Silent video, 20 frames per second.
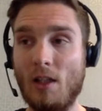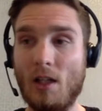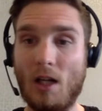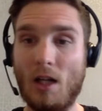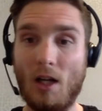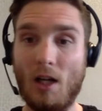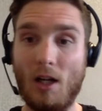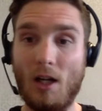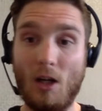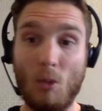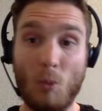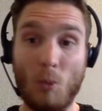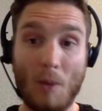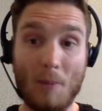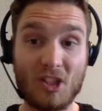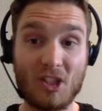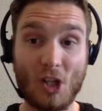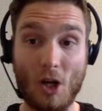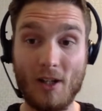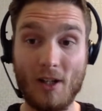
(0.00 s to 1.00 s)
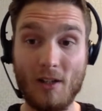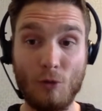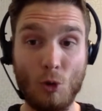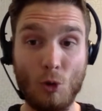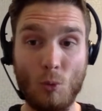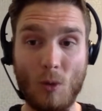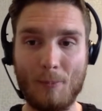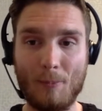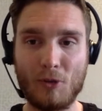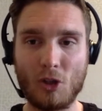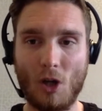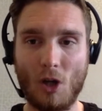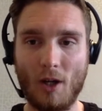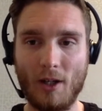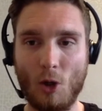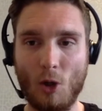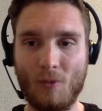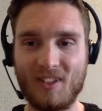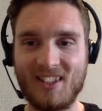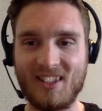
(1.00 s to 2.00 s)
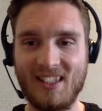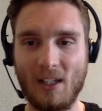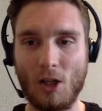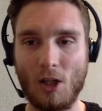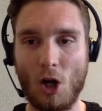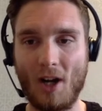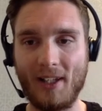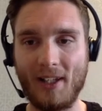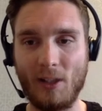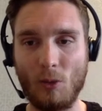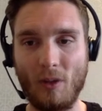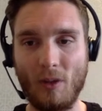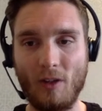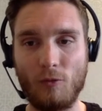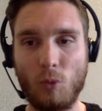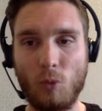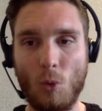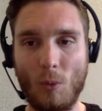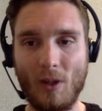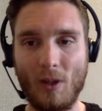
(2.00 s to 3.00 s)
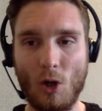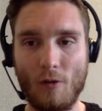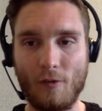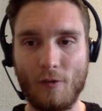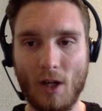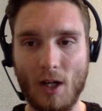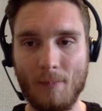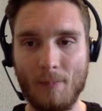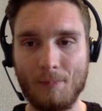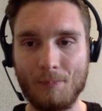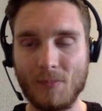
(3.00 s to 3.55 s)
uh, website, new website, obviously aligning with what we offer.